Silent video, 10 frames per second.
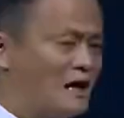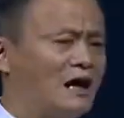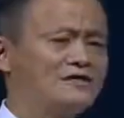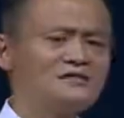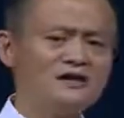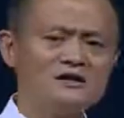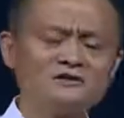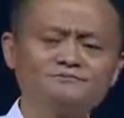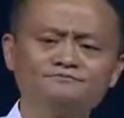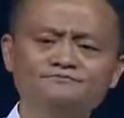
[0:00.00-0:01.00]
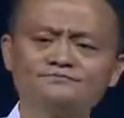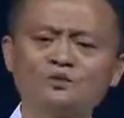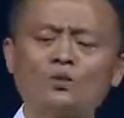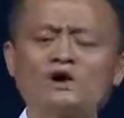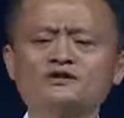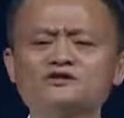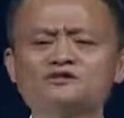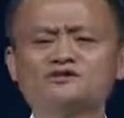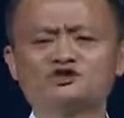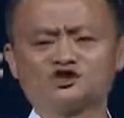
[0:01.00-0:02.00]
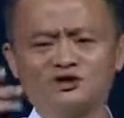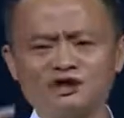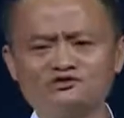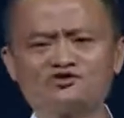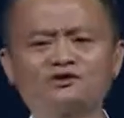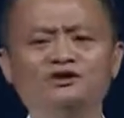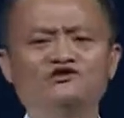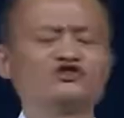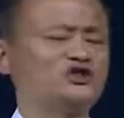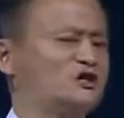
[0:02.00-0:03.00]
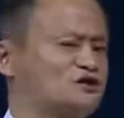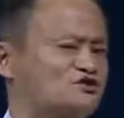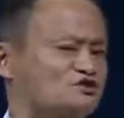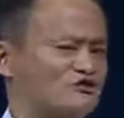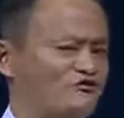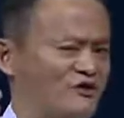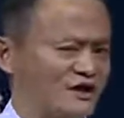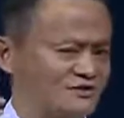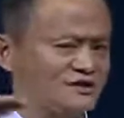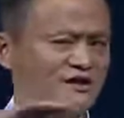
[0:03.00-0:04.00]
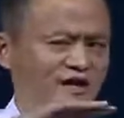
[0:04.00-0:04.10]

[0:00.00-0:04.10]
I think when the things is changing so fast,